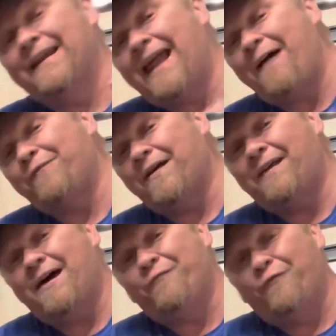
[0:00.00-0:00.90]
laughed
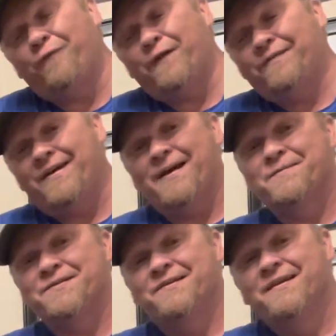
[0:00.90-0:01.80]
out loud 4 or 5
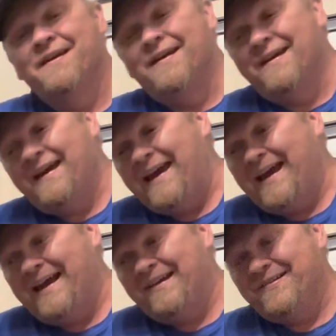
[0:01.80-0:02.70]
times,
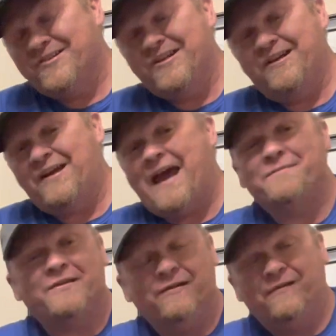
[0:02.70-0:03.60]
and she
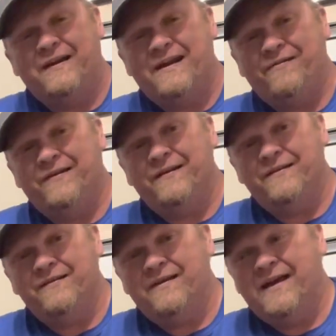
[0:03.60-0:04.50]
absolutely nailed
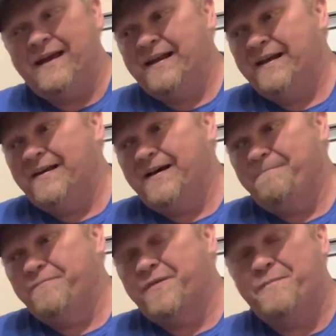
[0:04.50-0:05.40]
it. And then
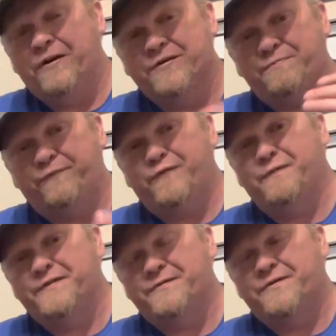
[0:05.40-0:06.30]
the Beatles
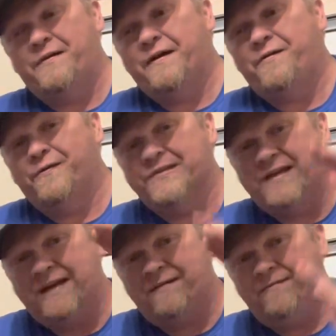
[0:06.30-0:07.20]
performance was great. Of course,
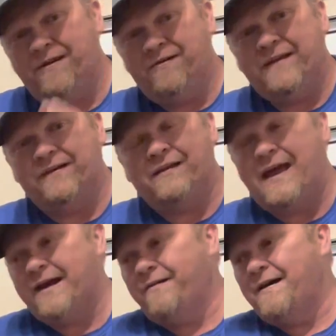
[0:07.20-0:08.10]
they had the
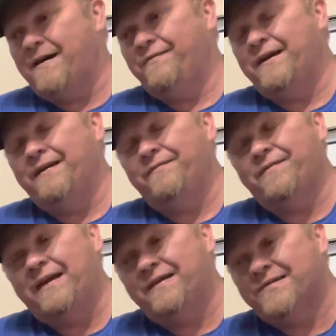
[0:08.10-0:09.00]
clacker out.
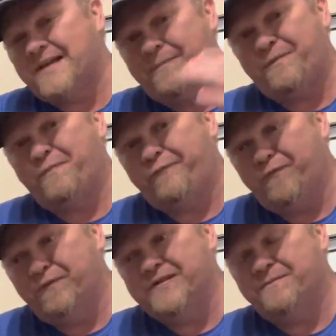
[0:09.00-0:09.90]
They stopped the
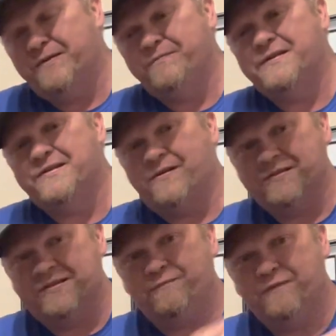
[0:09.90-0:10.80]
performance in between
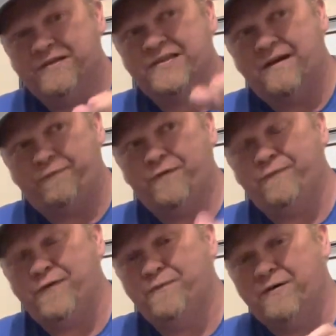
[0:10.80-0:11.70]
songs to reset for
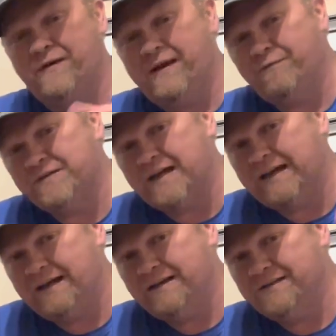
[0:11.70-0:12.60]
the film and all that, which I
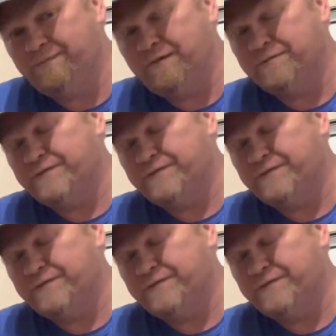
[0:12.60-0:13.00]
get. It was